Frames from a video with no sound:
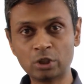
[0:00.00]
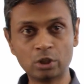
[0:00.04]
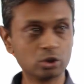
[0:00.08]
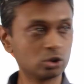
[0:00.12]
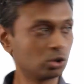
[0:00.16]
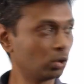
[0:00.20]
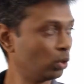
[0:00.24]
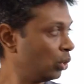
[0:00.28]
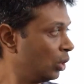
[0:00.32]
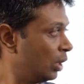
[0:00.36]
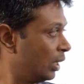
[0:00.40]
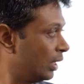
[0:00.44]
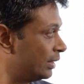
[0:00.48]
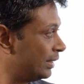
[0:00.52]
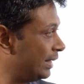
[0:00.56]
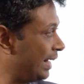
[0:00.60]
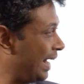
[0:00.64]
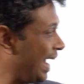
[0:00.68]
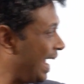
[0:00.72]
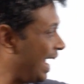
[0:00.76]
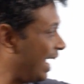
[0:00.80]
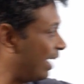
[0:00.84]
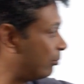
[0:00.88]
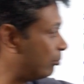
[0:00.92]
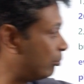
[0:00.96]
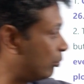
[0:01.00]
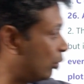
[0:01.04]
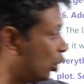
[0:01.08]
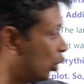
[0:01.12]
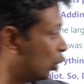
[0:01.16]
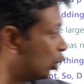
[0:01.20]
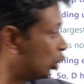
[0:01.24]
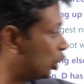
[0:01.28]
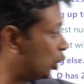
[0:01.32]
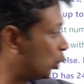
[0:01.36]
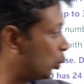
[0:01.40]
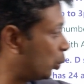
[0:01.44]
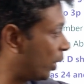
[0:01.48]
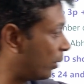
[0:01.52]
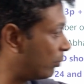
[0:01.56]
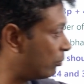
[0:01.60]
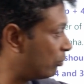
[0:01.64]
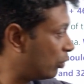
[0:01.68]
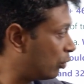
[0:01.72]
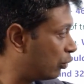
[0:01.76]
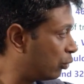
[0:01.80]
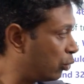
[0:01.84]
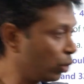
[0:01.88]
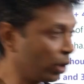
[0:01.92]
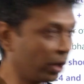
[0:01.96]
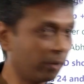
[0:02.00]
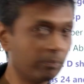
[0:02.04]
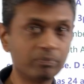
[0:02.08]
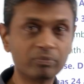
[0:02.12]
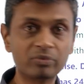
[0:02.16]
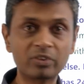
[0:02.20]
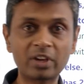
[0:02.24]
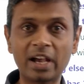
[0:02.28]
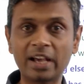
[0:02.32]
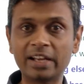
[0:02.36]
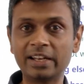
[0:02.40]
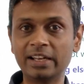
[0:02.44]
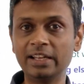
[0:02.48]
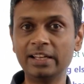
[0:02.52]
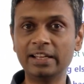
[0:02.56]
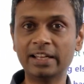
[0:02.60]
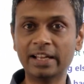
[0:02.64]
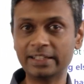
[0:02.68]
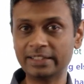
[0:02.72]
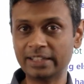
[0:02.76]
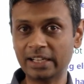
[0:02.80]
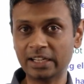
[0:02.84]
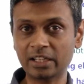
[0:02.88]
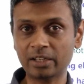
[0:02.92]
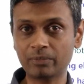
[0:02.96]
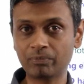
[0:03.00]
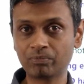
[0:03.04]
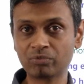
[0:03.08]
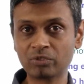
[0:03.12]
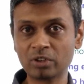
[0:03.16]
So the M, 2M, 4M, I really like that.